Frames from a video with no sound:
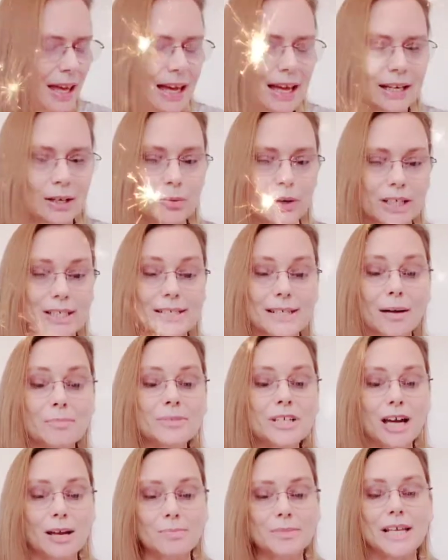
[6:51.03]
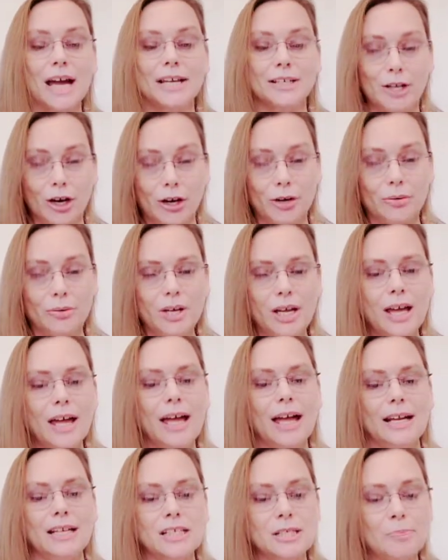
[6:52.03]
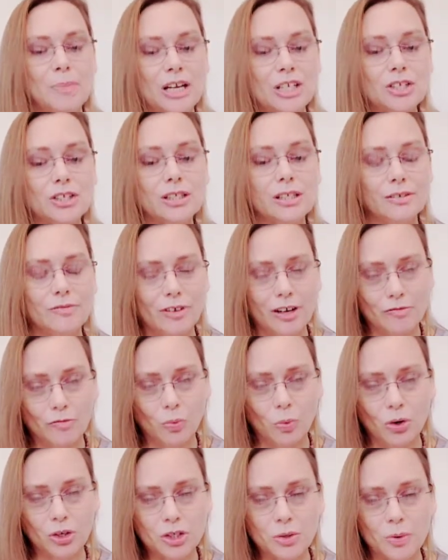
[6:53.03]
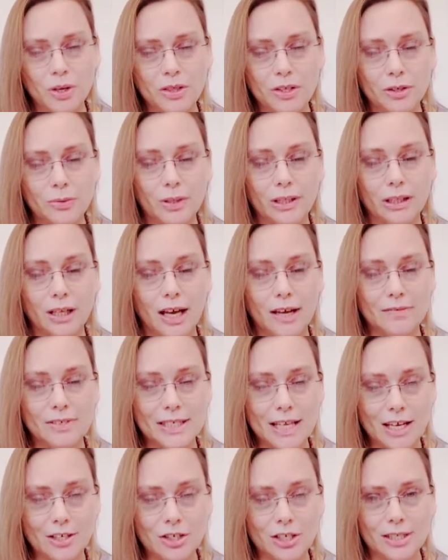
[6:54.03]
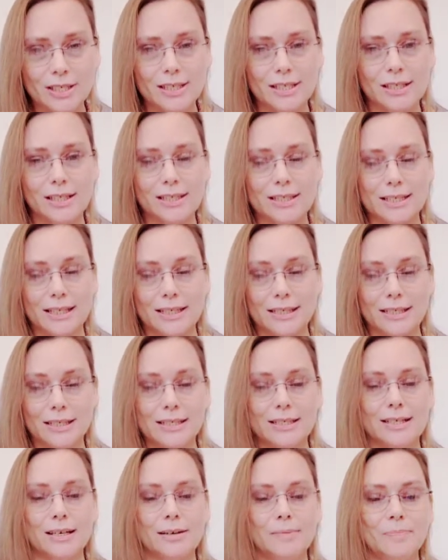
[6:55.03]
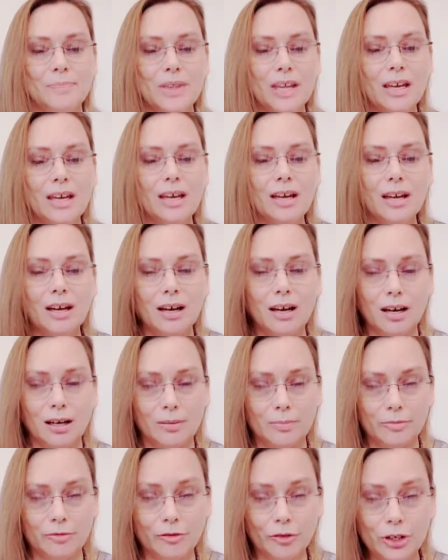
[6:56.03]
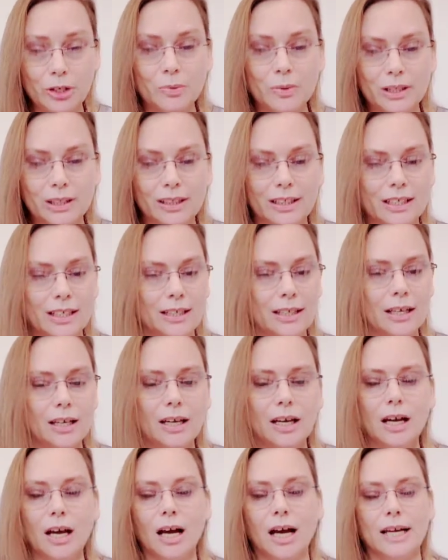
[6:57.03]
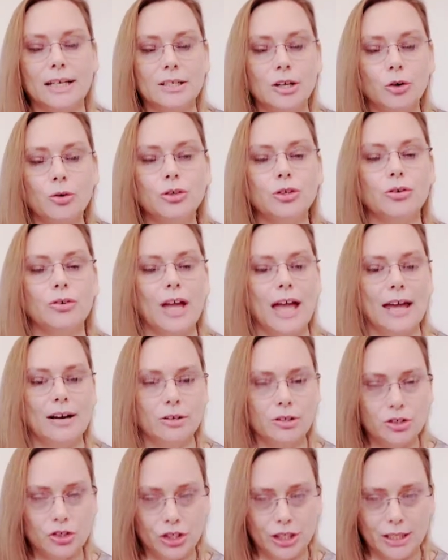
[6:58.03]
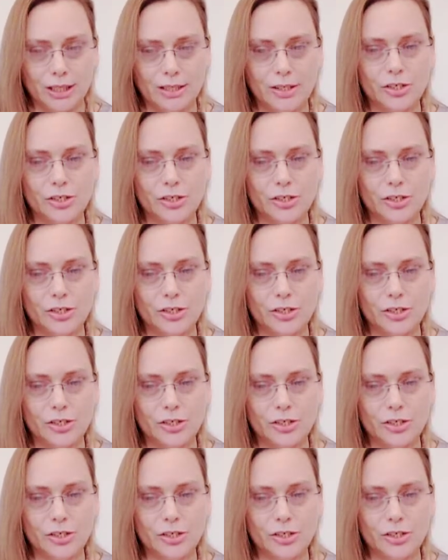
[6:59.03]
Anyway, sometimes I know, and especially if I've worked with you in live sessions like Sangeeta frequently, I know your energy.